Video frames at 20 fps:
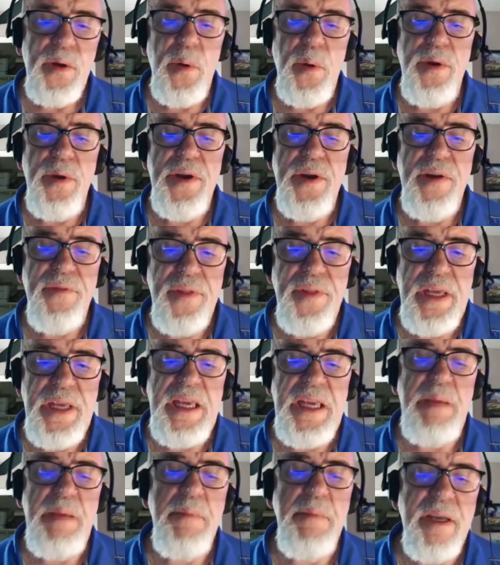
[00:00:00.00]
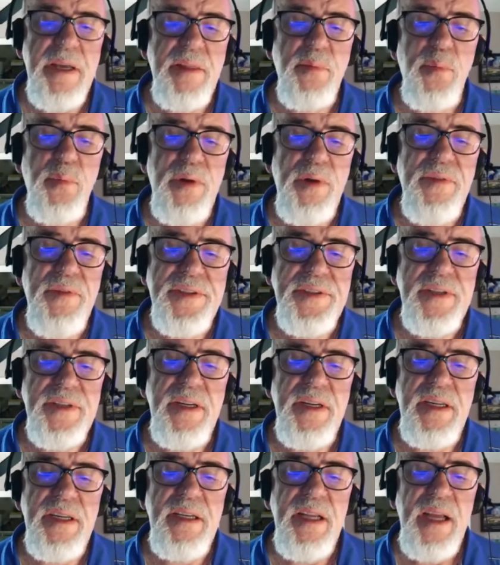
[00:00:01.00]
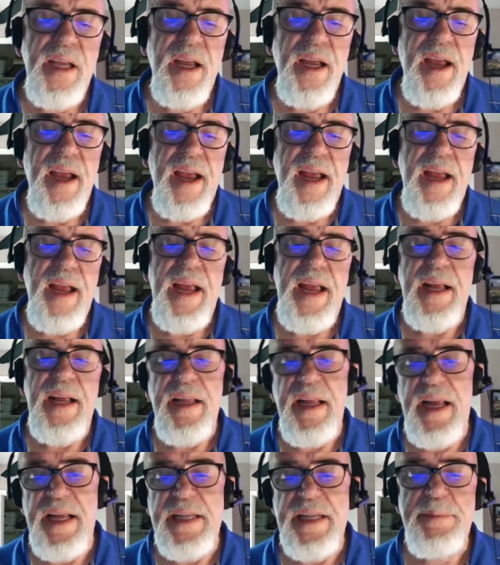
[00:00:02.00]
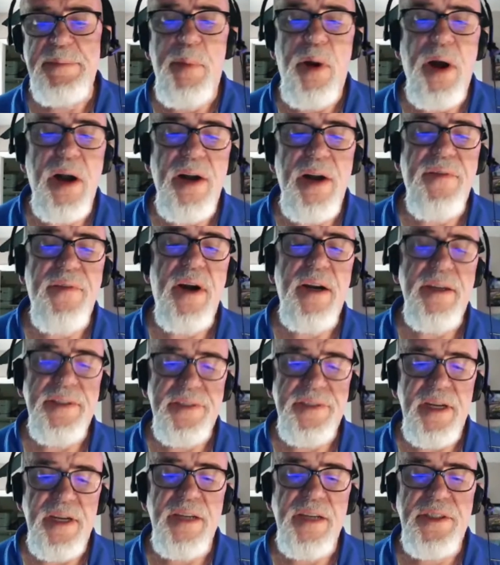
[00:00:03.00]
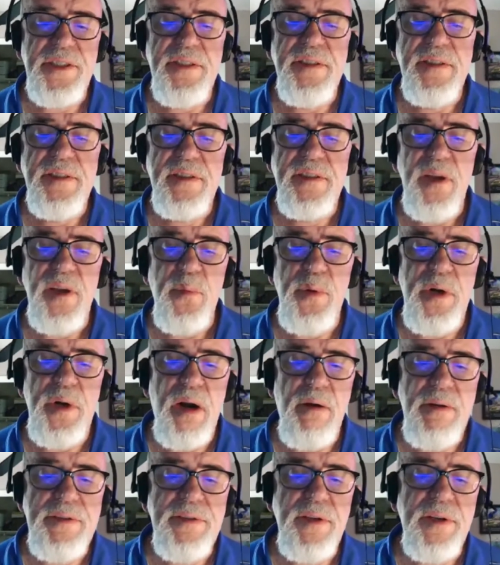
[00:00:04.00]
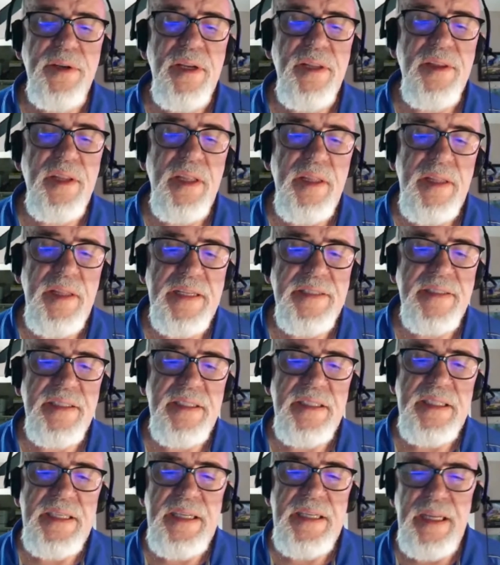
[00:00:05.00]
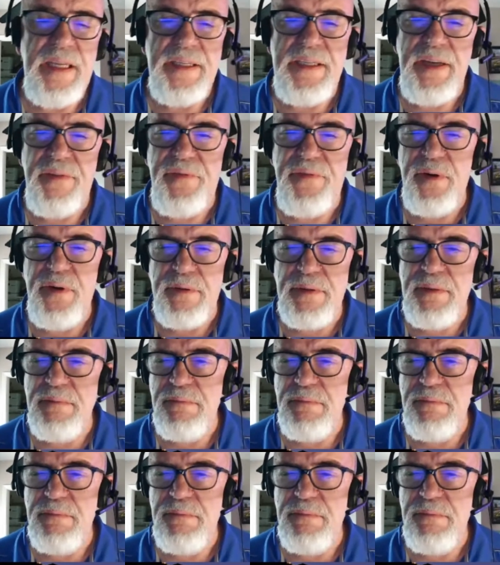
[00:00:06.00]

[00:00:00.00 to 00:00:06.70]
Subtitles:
going over the E-Myth revisited as part of our discussions. So we're always looking at this different